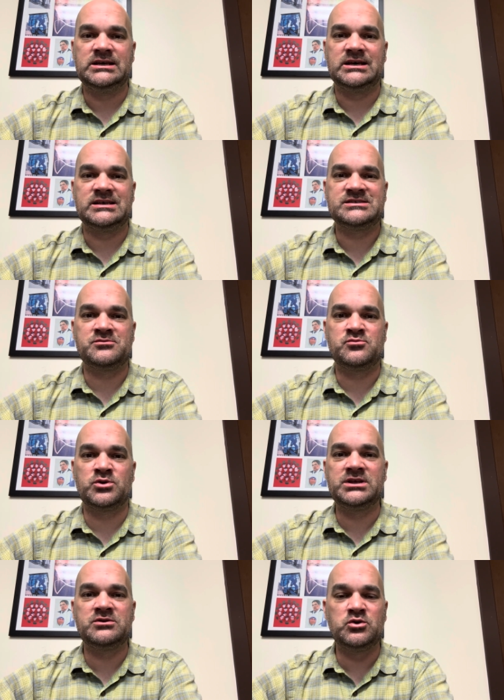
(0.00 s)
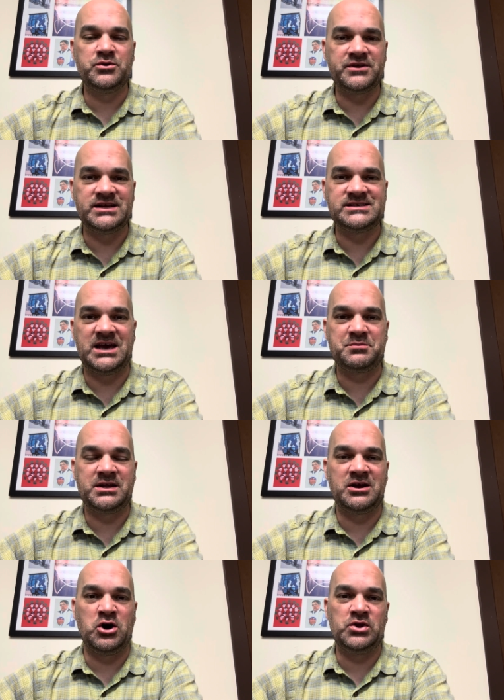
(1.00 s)
Uh, so really cool things
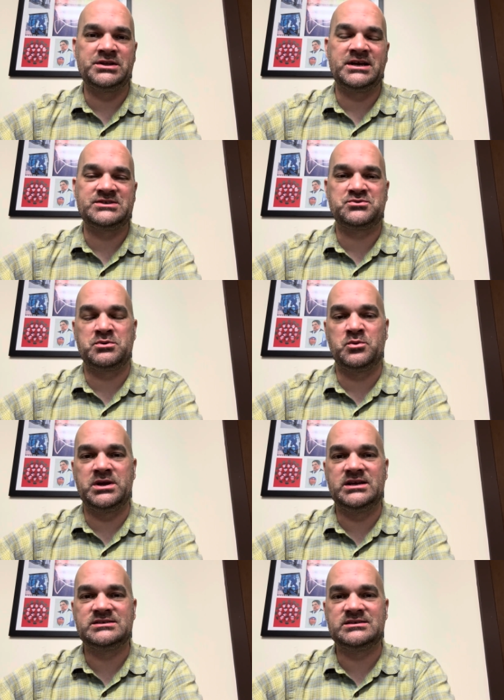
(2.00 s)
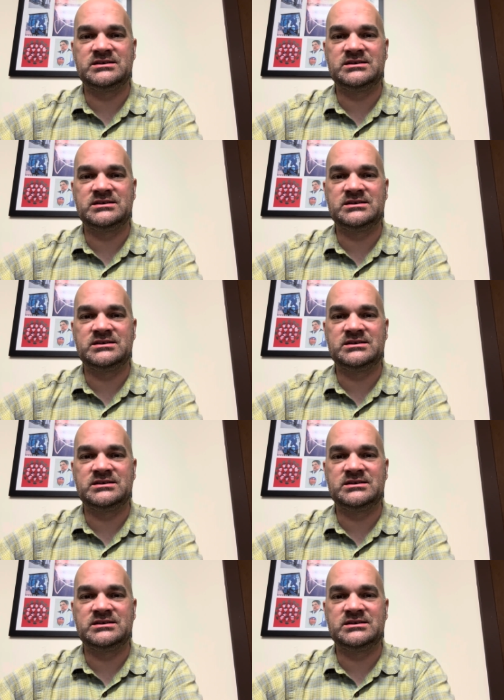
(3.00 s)
happening all in the next three weeks.